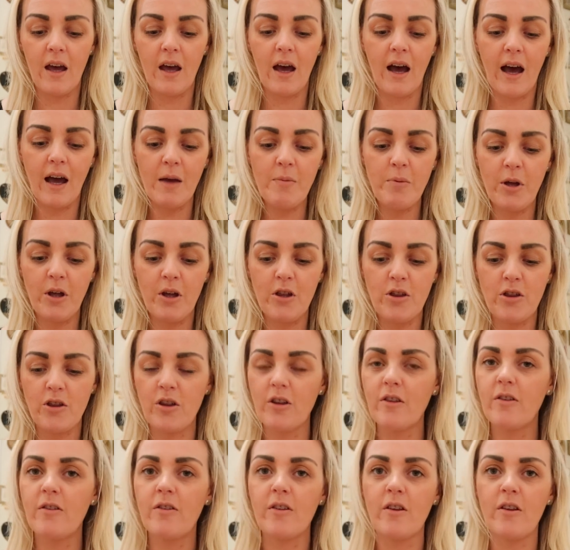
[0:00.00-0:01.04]
I
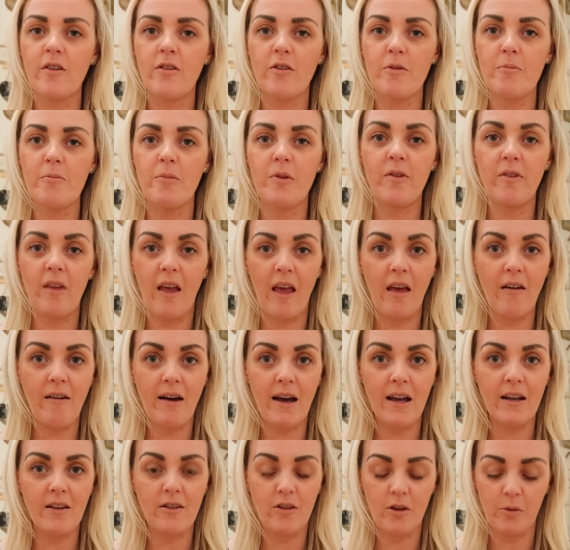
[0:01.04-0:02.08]
purchased some sale
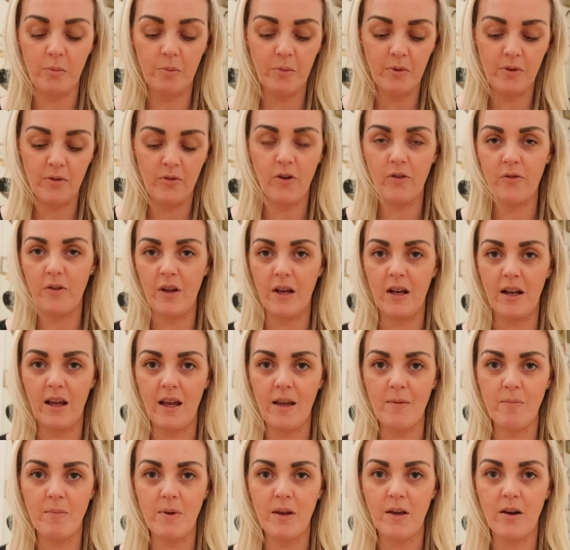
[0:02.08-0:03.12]
items for
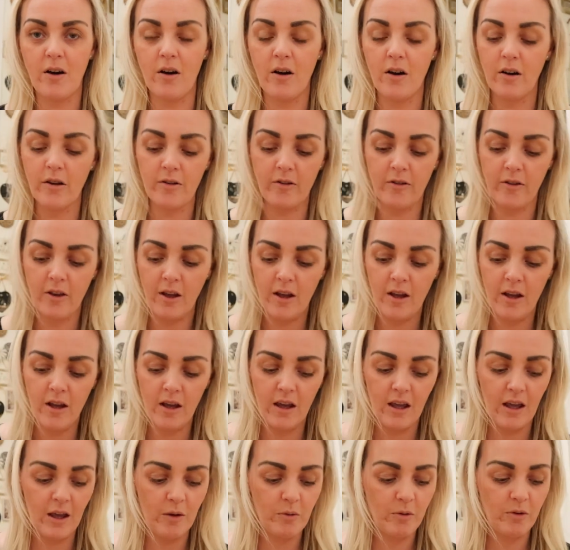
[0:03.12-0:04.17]
Vinny because
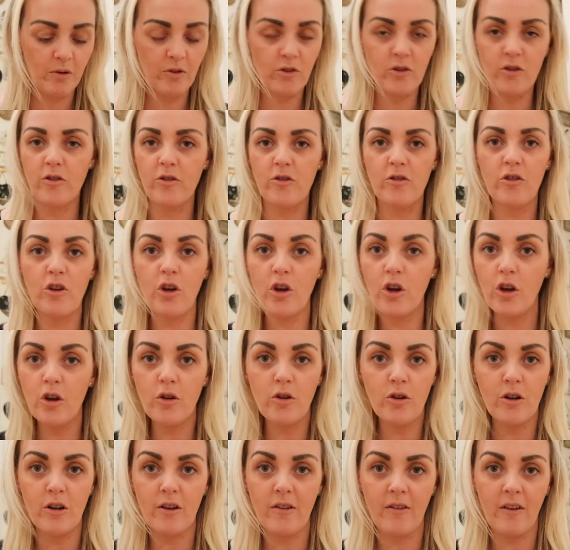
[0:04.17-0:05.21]
it was just too
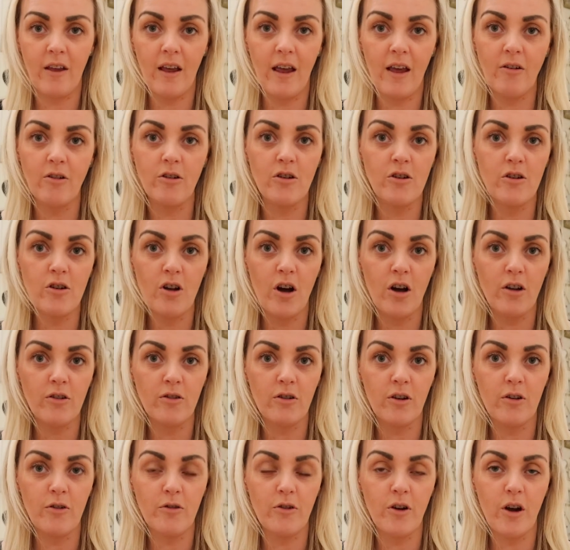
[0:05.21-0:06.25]
good a sale not
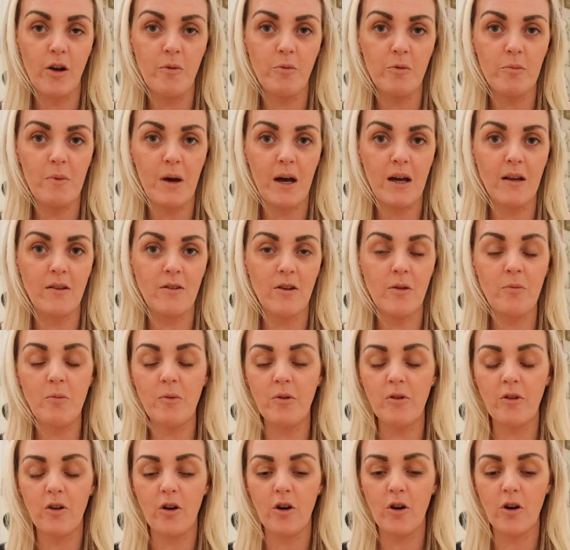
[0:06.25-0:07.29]
to have got him some
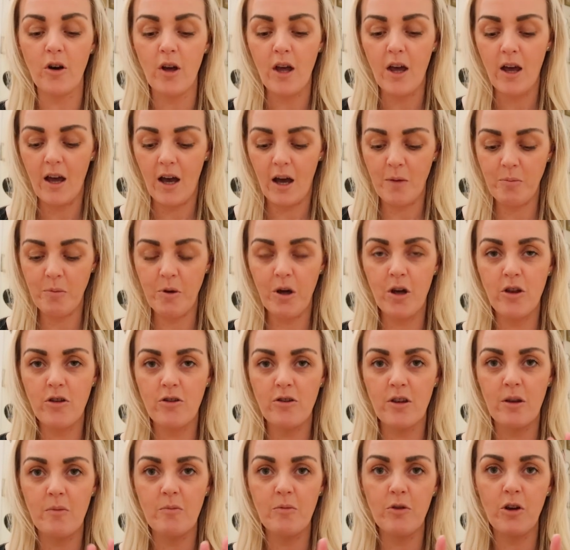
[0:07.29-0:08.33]
items. So I
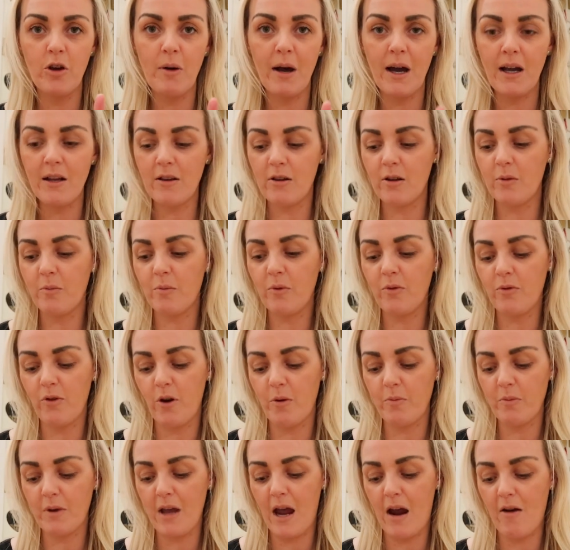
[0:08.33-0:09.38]
purchased him 2 items
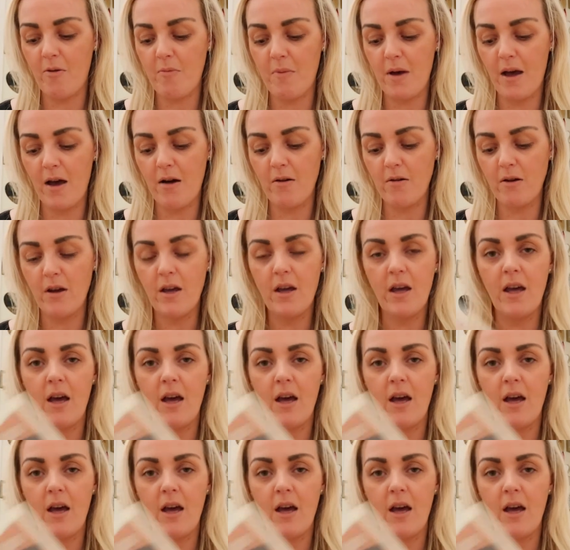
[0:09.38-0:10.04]
from Caramel.